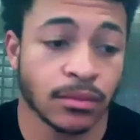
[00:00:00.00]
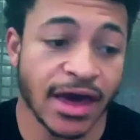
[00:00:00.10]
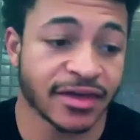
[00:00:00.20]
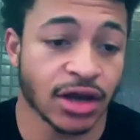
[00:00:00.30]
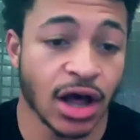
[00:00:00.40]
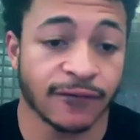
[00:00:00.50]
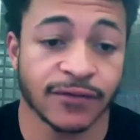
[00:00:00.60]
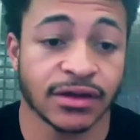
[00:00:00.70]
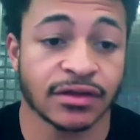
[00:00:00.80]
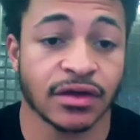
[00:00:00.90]
as an
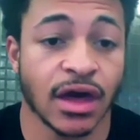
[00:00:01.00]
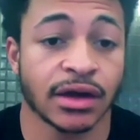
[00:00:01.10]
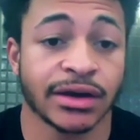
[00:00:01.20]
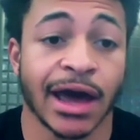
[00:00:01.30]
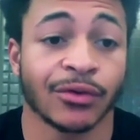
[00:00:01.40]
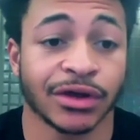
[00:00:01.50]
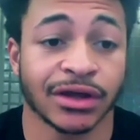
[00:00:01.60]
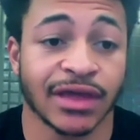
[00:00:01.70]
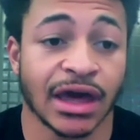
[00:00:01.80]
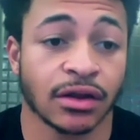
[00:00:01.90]
offense. Uh, down when you
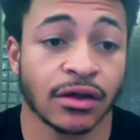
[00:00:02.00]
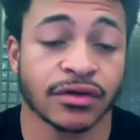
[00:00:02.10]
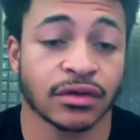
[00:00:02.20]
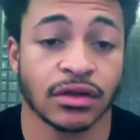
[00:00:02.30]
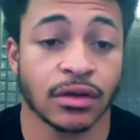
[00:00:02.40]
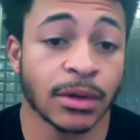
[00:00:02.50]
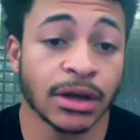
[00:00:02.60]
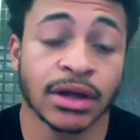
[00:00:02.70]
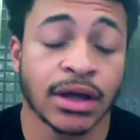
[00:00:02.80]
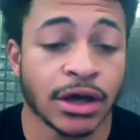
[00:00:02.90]
get that close, I
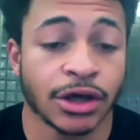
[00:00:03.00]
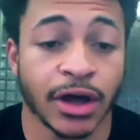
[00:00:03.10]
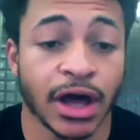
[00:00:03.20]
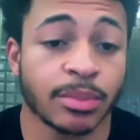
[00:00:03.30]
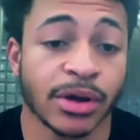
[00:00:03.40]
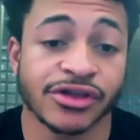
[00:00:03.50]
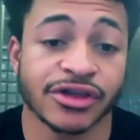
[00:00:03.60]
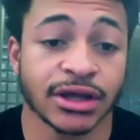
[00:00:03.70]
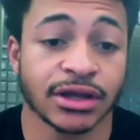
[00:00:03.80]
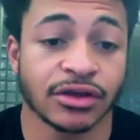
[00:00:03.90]
mean, you got to
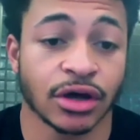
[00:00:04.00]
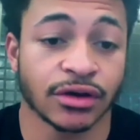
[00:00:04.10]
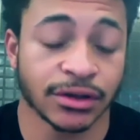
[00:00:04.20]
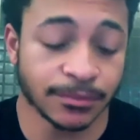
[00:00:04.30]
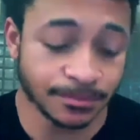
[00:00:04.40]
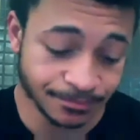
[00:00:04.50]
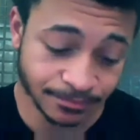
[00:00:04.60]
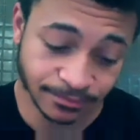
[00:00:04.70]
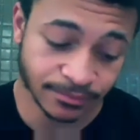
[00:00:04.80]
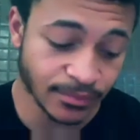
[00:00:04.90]
punch it in. You know, to
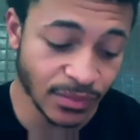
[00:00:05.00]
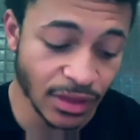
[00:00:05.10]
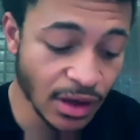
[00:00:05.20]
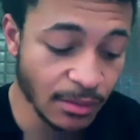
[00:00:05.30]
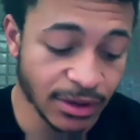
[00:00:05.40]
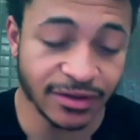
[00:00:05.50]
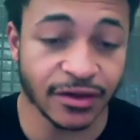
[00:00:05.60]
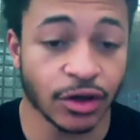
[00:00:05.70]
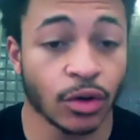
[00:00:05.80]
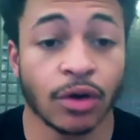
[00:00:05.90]
I mean,
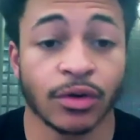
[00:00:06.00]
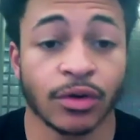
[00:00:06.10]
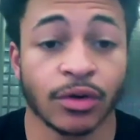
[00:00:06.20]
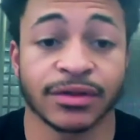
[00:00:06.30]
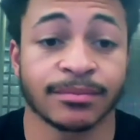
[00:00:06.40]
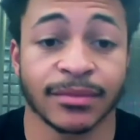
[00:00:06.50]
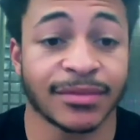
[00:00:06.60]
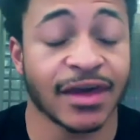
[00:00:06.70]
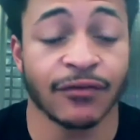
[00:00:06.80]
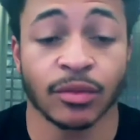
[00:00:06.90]
zero and
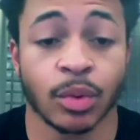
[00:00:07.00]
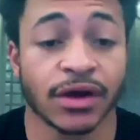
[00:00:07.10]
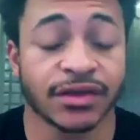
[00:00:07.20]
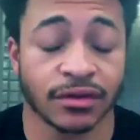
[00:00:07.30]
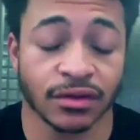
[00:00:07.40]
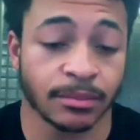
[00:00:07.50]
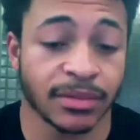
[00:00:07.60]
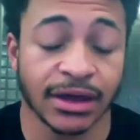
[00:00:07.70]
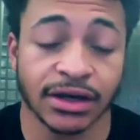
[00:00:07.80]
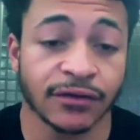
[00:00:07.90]
seven points is a
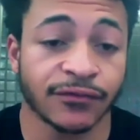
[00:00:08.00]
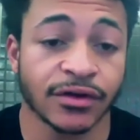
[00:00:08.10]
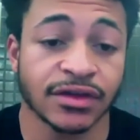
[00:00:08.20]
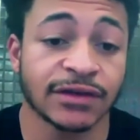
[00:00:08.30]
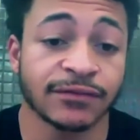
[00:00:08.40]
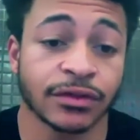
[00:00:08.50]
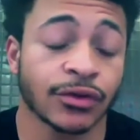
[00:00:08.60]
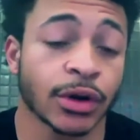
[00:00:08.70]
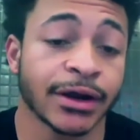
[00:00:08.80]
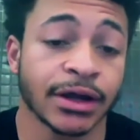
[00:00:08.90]
big difference, and even
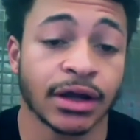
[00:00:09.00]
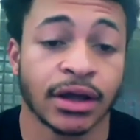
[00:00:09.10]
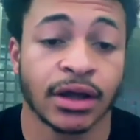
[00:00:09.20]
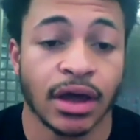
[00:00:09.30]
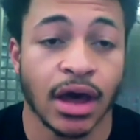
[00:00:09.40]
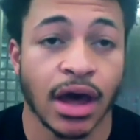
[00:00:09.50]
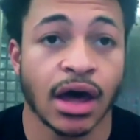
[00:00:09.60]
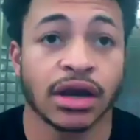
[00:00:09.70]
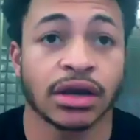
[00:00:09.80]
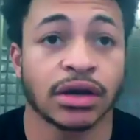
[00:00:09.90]
three.
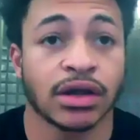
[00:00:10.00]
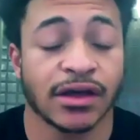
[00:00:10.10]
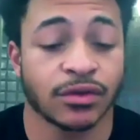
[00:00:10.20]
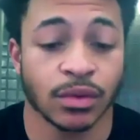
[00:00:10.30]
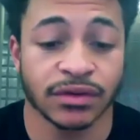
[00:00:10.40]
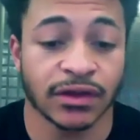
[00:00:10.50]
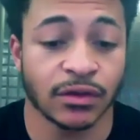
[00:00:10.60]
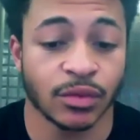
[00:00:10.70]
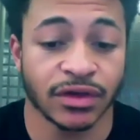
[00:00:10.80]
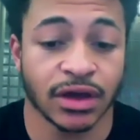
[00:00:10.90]
Uh, and that's one
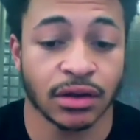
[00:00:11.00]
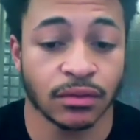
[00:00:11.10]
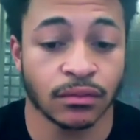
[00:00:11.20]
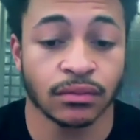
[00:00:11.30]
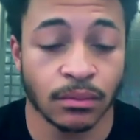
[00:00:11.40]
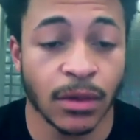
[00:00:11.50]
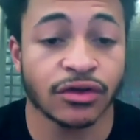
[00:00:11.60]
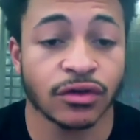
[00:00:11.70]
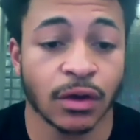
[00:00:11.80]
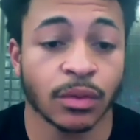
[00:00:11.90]
thing that we just got to
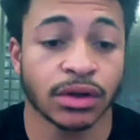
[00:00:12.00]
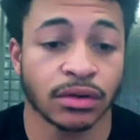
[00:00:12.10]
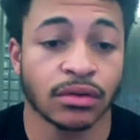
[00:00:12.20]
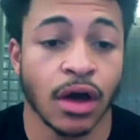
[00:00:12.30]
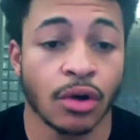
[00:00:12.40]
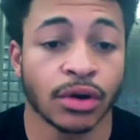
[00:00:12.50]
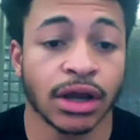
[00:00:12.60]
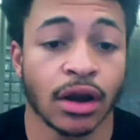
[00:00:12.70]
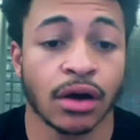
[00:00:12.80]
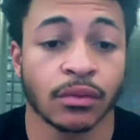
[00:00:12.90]
make sure that we hone
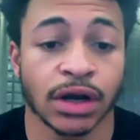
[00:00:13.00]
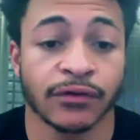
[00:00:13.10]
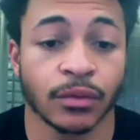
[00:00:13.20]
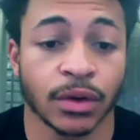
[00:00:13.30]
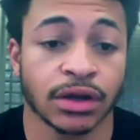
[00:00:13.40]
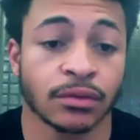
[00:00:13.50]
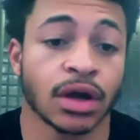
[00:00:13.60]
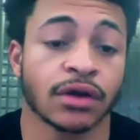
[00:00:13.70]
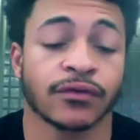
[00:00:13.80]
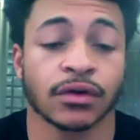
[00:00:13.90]
in on whenever we're getting
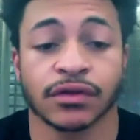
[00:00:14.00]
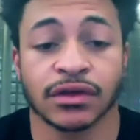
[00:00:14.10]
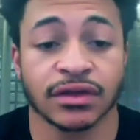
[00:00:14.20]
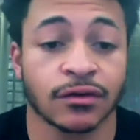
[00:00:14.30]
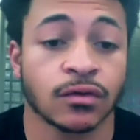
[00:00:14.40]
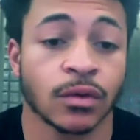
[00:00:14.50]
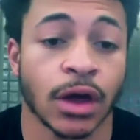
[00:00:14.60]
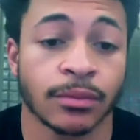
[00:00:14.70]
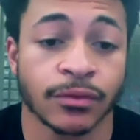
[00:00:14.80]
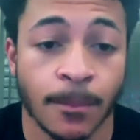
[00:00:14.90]
ready for these next two
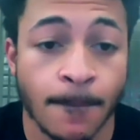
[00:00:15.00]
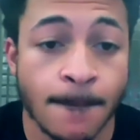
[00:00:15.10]
games.